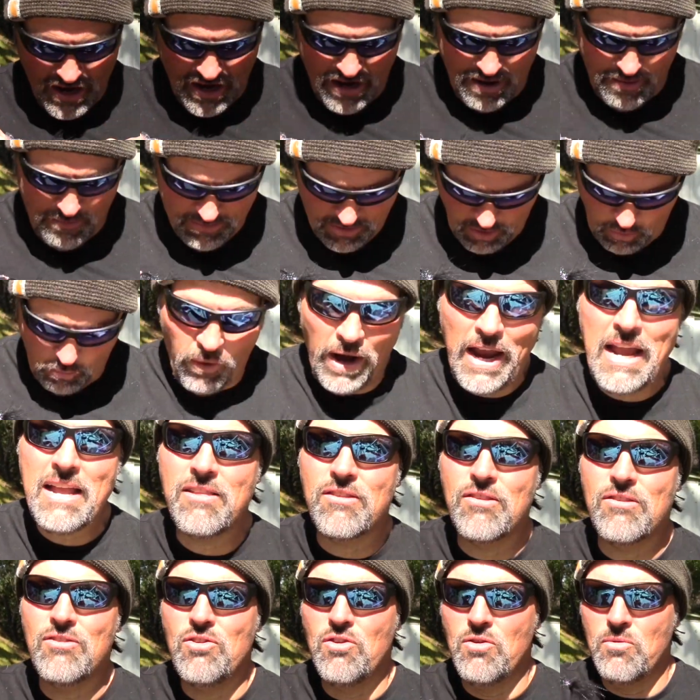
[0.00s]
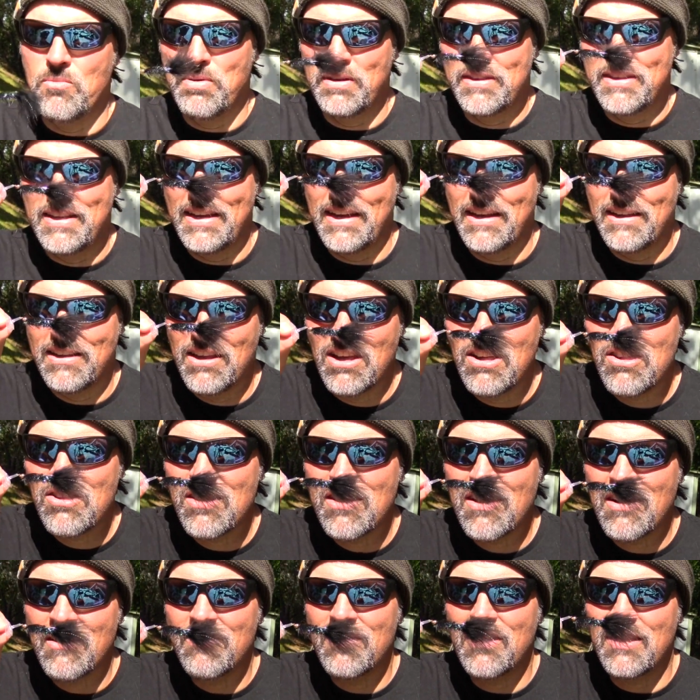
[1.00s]
Um, the weight's new, but the
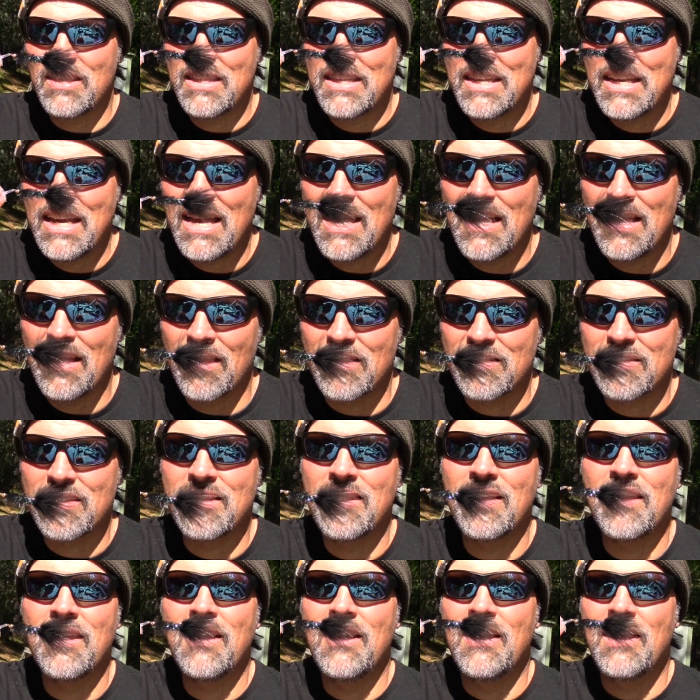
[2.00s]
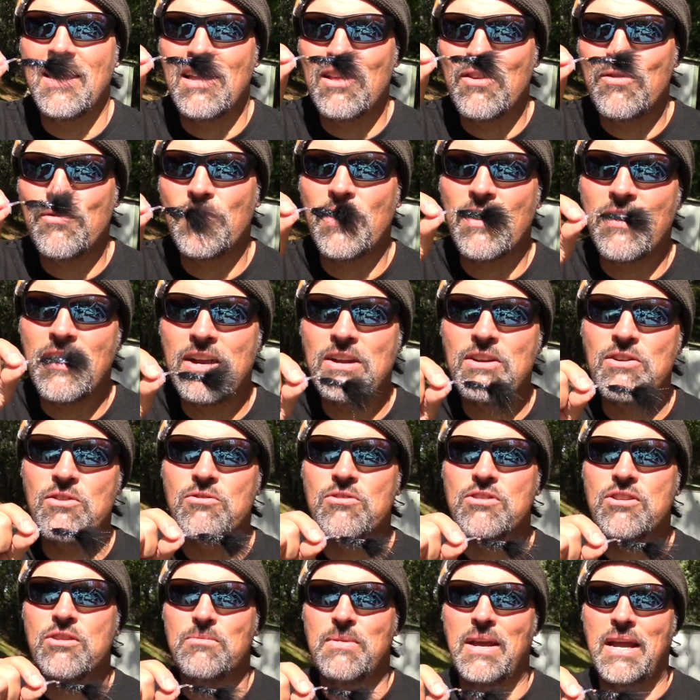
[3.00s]
addition of the disc is very
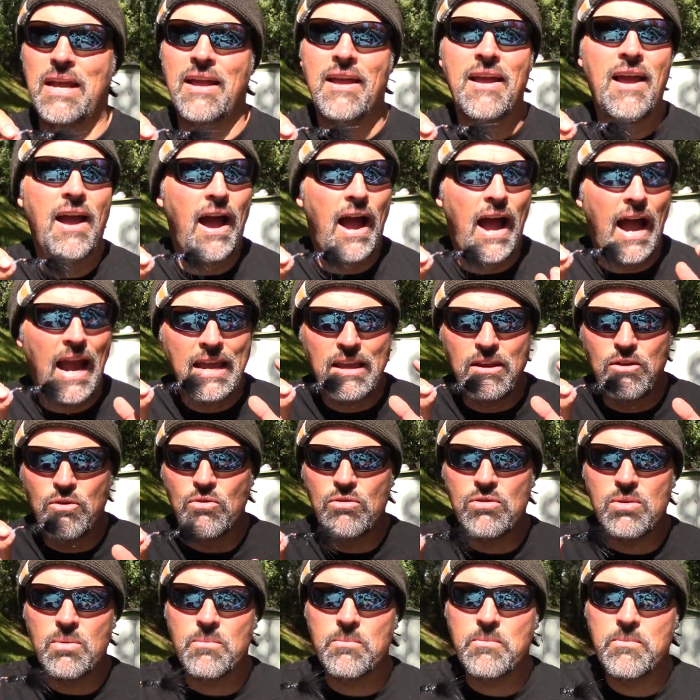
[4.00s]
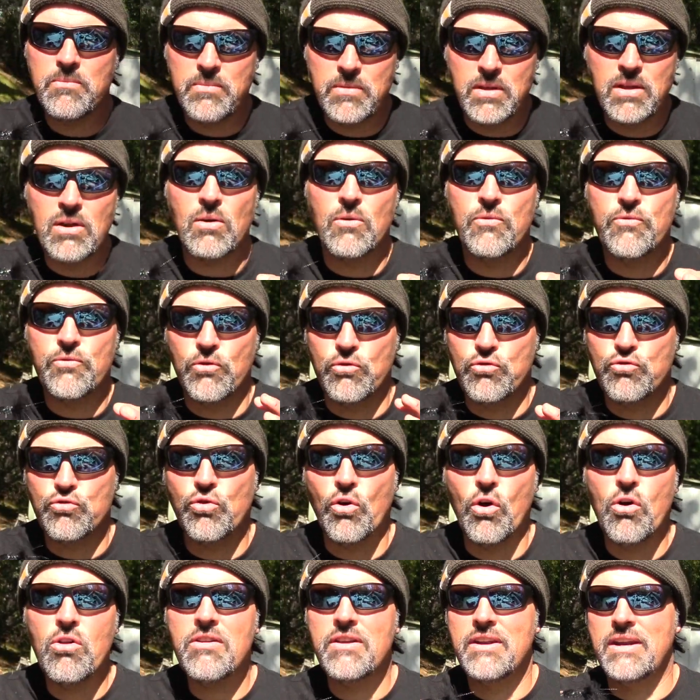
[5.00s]
new to me. I use them, you know, for
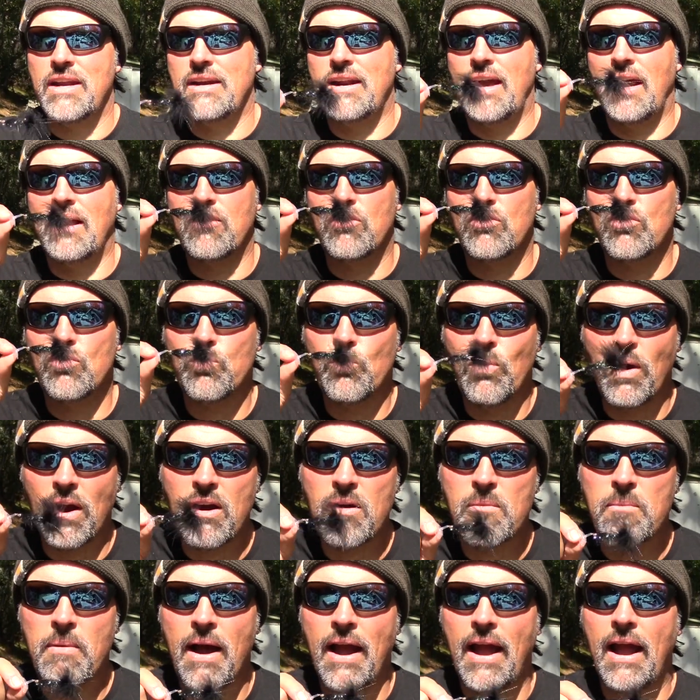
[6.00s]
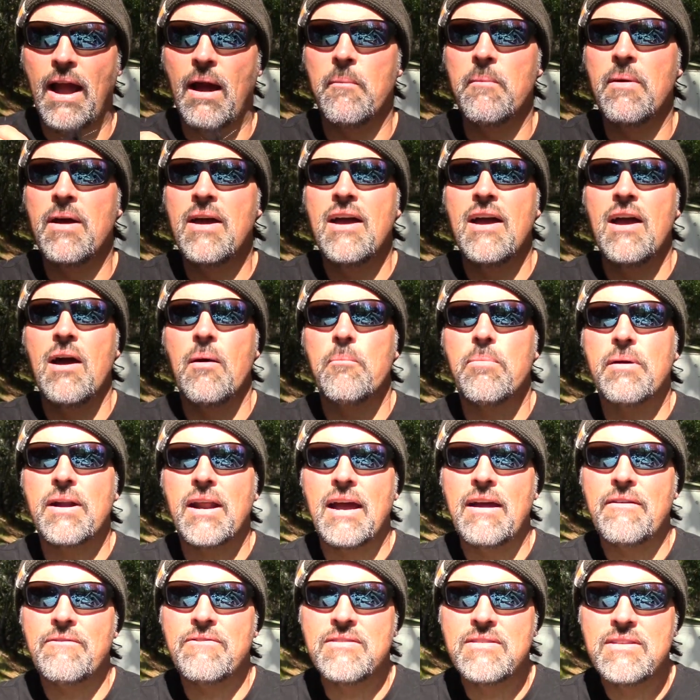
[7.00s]
trolling, and I swear by them, but
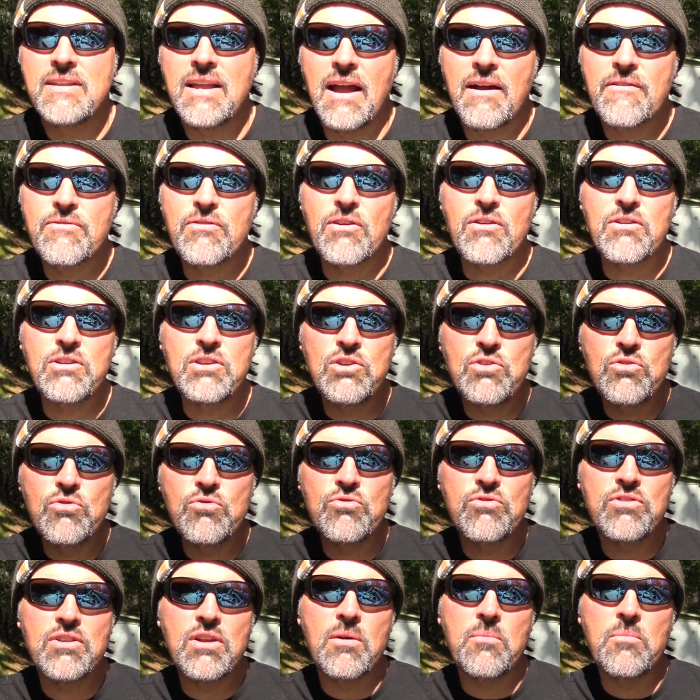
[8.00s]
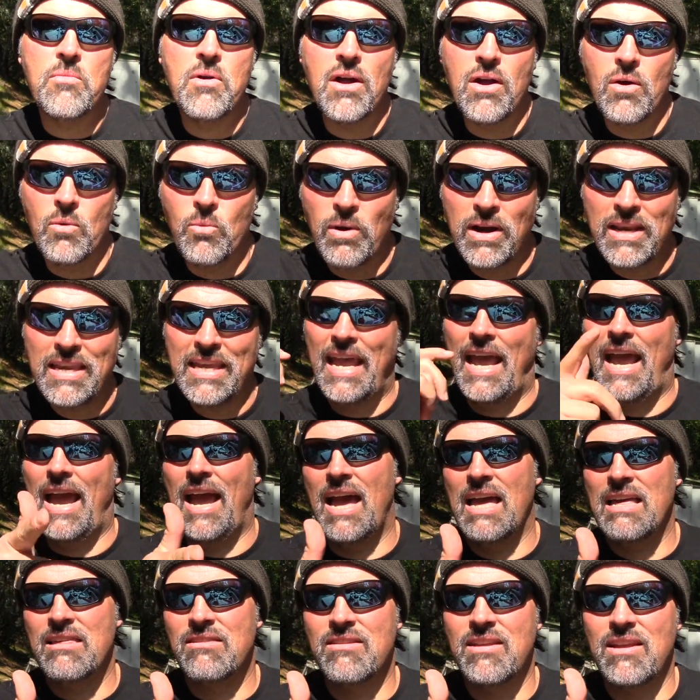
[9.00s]
I've never used them when
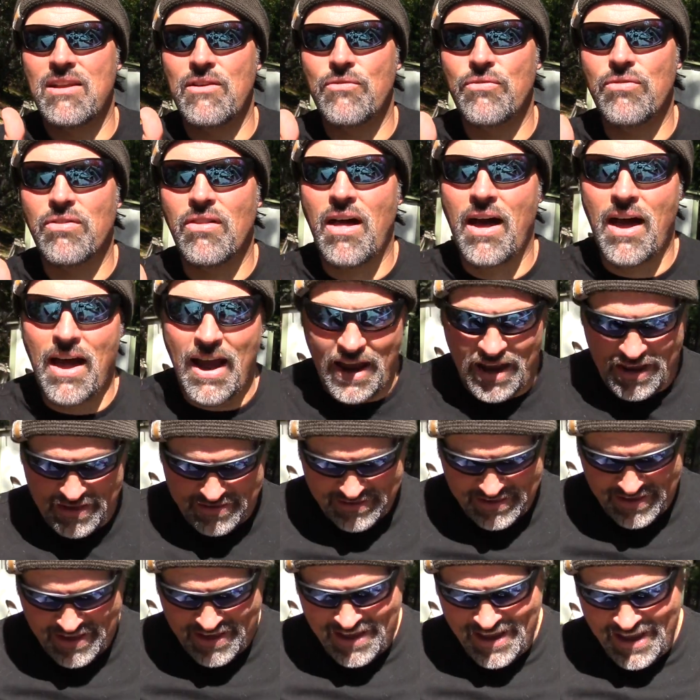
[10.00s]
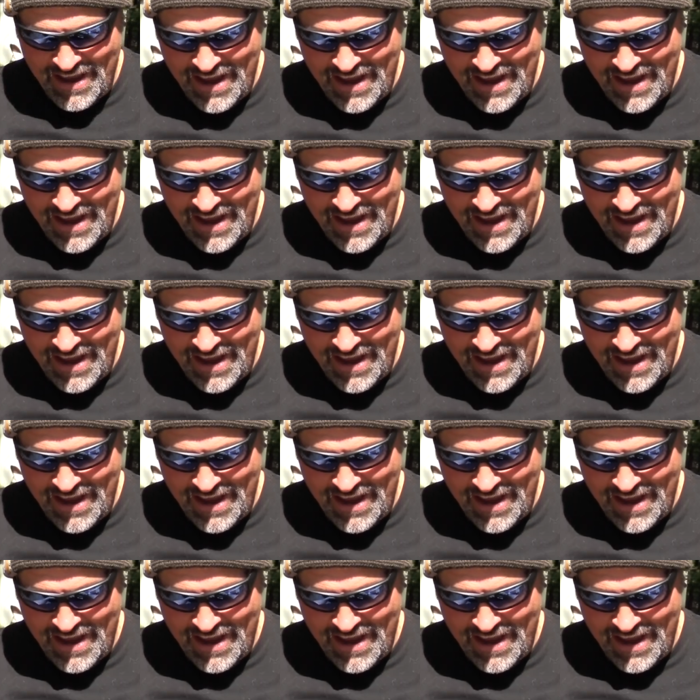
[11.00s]
casting flies.